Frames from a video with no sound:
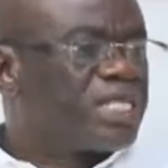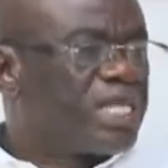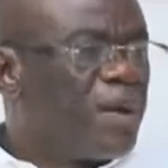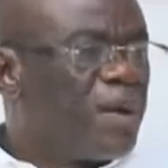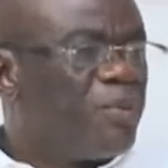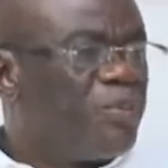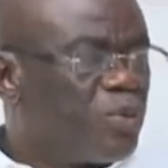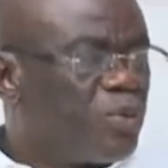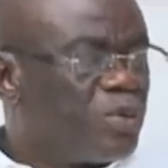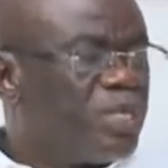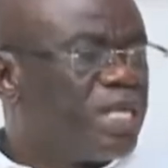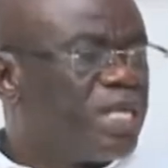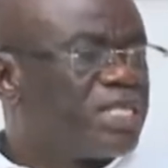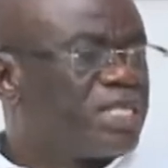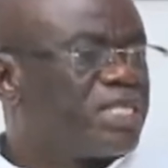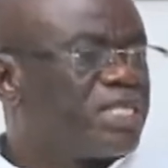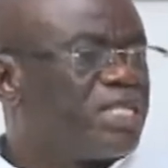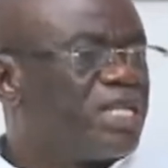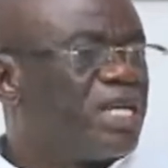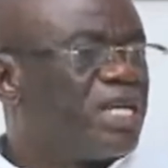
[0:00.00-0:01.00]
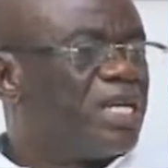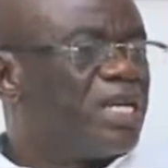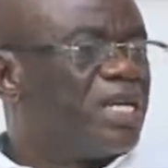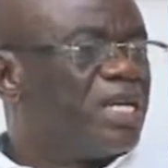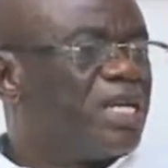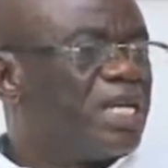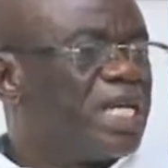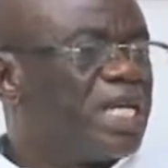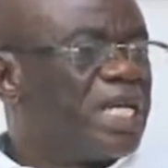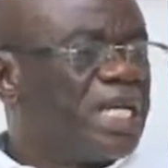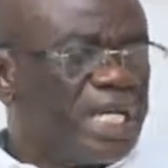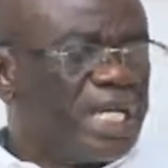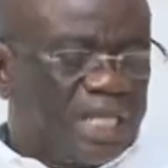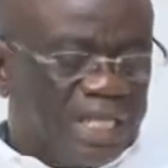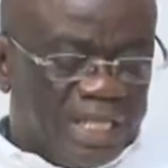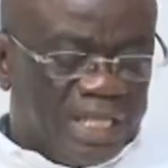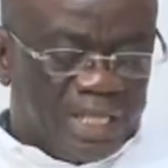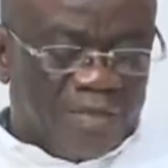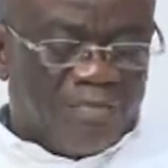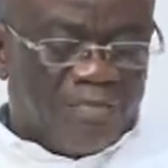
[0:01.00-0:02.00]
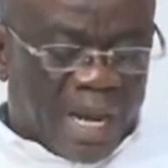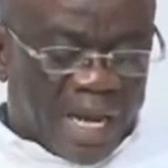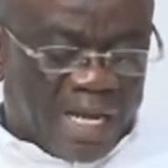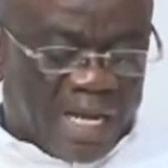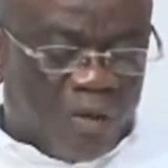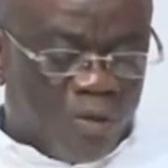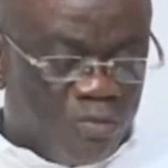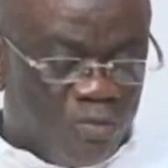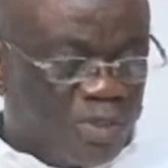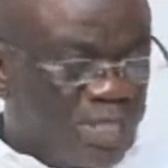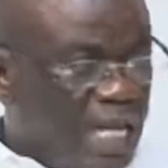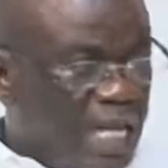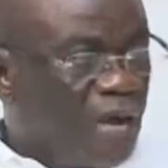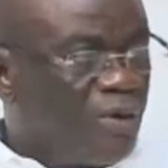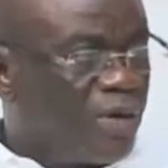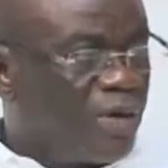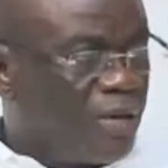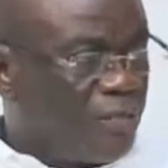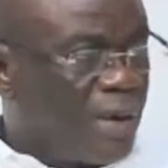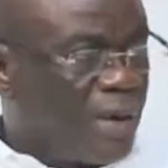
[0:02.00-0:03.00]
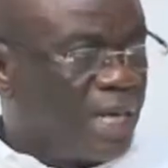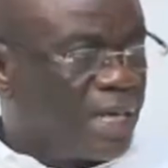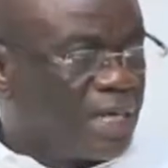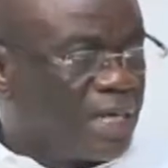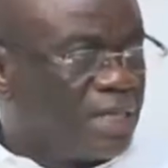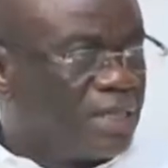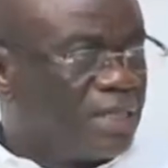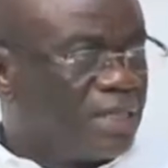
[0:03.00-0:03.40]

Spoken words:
some projects in my hometown, Himan.